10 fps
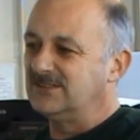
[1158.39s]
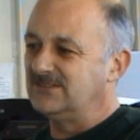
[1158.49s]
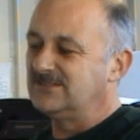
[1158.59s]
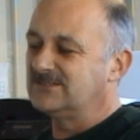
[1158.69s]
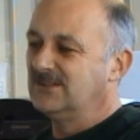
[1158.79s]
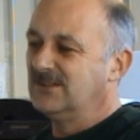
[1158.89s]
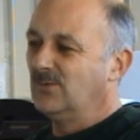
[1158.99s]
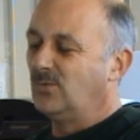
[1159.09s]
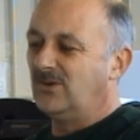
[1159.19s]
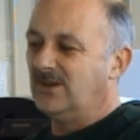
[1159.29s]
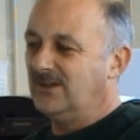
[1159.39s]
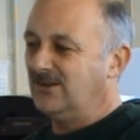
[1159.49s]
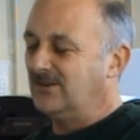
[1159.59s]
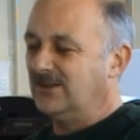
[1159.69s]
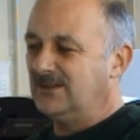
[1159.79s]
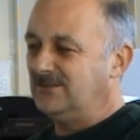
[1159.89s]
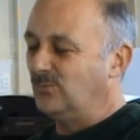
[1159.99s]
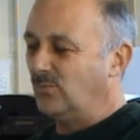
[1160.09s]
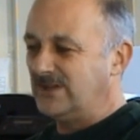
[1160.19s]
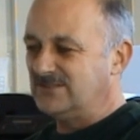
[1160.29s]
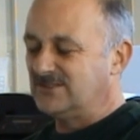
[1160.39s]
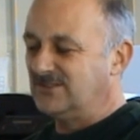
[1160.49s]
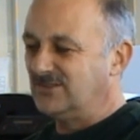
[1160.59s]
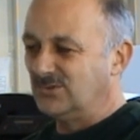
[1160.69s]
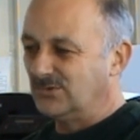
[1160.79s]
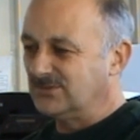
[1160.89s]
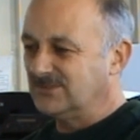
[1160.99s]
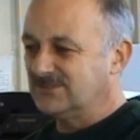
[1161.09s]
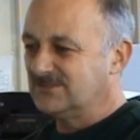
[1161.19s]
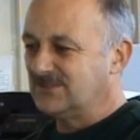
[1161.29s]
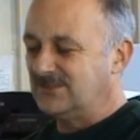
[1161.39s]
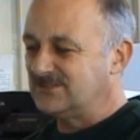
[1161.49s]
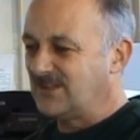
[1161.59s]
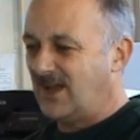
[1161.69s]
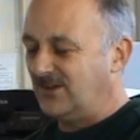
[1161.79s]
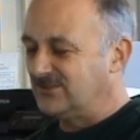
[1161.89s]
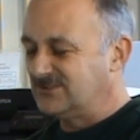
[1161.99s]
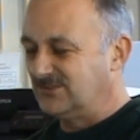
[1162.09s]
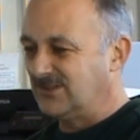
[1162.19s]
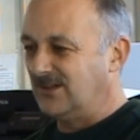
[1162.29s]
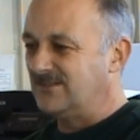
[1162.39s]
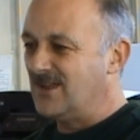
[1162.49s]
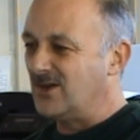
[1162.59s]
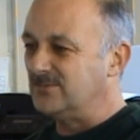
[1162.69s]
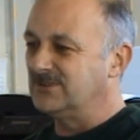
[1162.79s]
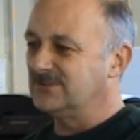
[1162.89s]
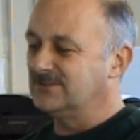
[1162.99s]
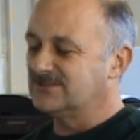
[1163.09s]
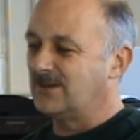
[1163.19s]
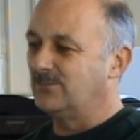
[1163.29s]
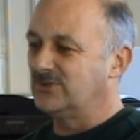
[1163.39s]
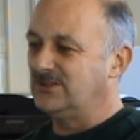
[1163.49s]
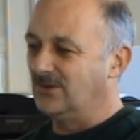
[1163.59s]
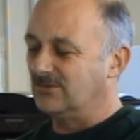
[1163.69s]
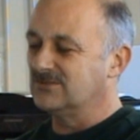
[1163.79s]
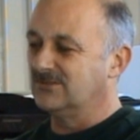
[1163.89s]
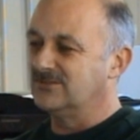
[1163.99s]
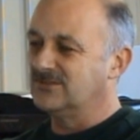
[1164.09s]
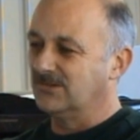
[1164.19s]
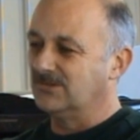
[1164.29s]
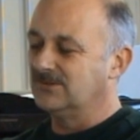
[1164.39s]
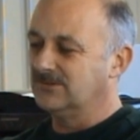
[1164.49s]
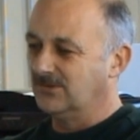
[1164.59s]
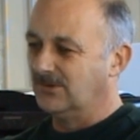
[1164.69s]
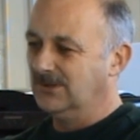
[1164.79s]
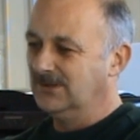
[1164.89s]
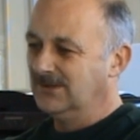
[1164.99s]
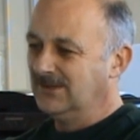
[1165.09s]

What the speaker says: and why I even went to the door to this day I still don't know, but somebody knocked on the toilet door,